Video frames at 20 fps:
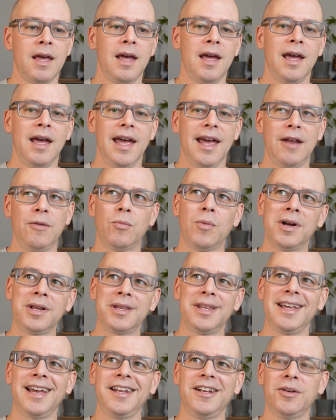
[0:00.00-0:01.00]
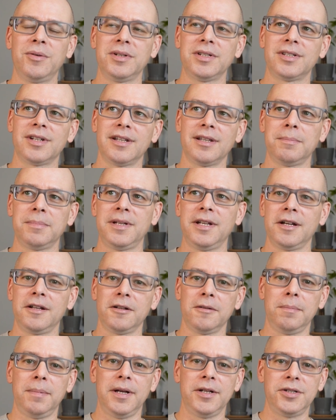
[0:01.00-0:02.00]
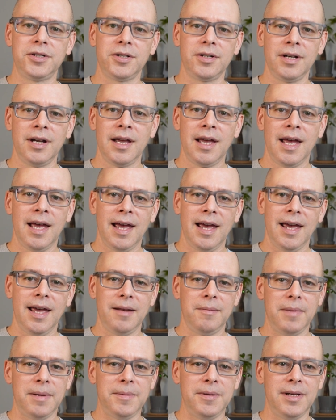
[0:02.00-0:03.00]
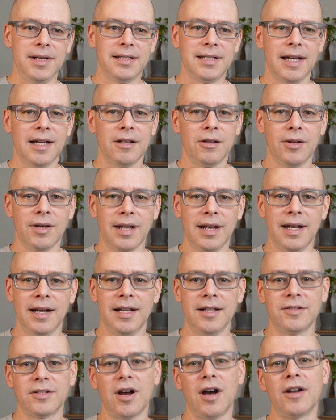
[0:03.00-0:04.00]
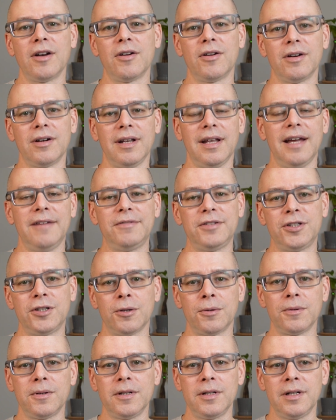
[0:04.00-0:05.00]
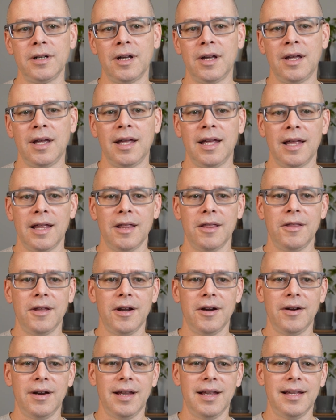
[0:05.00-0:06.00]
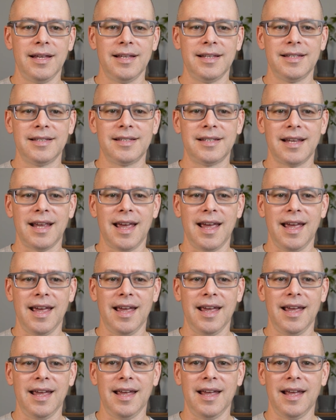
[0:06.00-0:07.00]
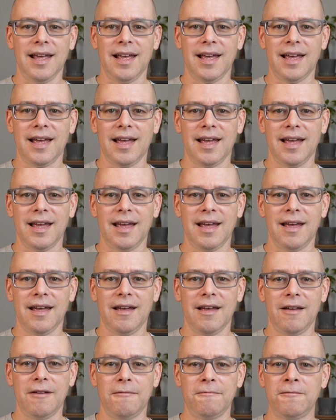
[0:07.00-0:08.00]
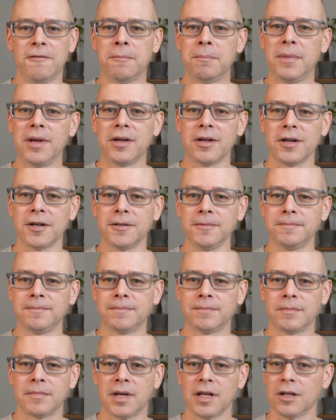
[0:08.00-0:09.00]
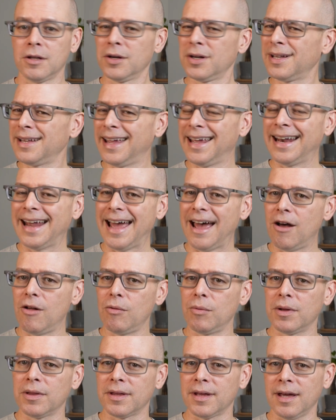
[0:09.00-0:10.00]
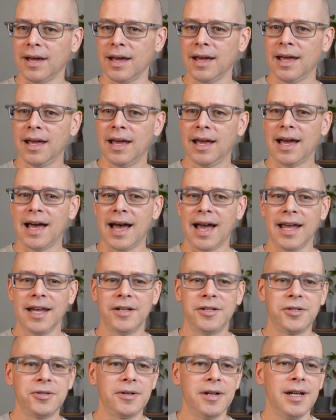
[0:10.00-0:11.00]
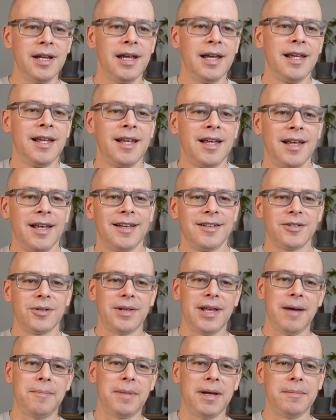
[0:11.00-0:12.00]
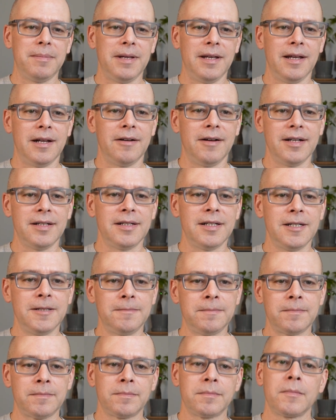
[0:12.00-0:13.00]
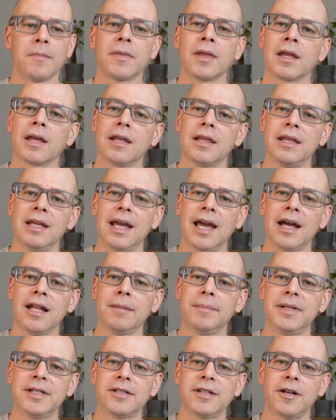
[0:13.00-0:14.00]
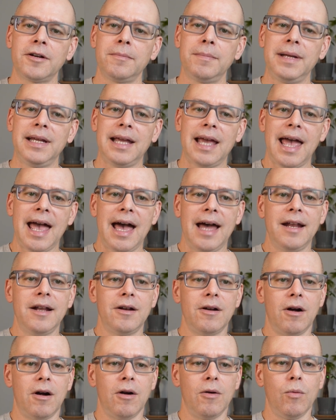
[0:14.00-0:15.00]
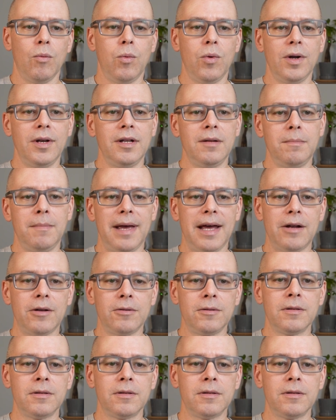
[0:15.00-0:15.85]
And one thing I noticed on the particular picture, and maybe you can take a look at it, is on her left shoulder, there is a familiar, looked like an owl with a eye injury. So that might be interesting. The elements that are being added are wood and metal.